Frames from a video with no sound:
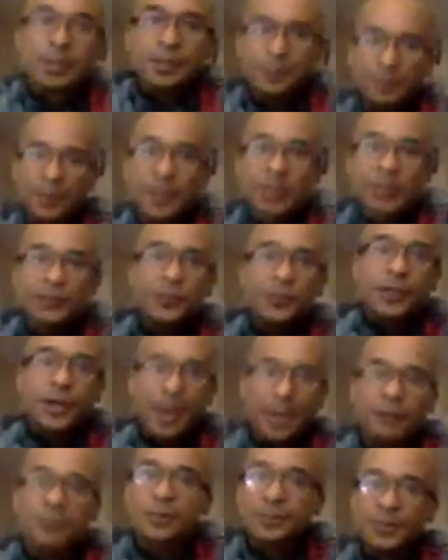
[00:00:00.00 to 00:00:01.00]
But if you
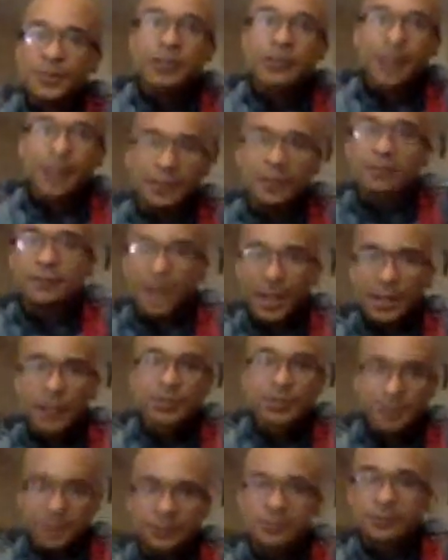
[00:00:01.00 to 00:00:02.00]
have something like a
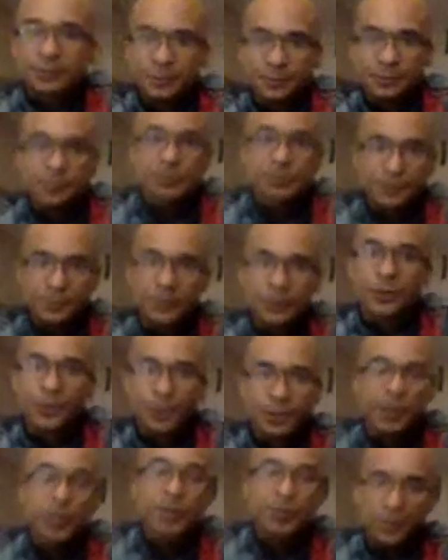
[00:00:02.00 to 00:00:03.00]
violin
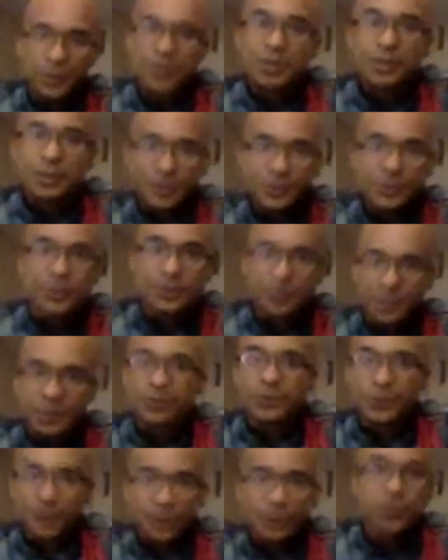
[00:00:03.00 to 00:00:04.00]
or a wind instrument
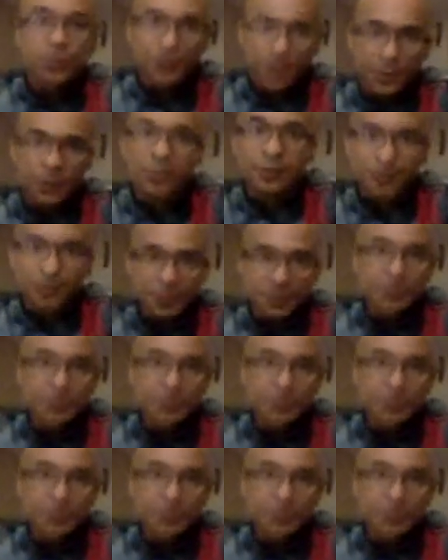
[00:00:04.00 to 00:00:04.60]
or a horn,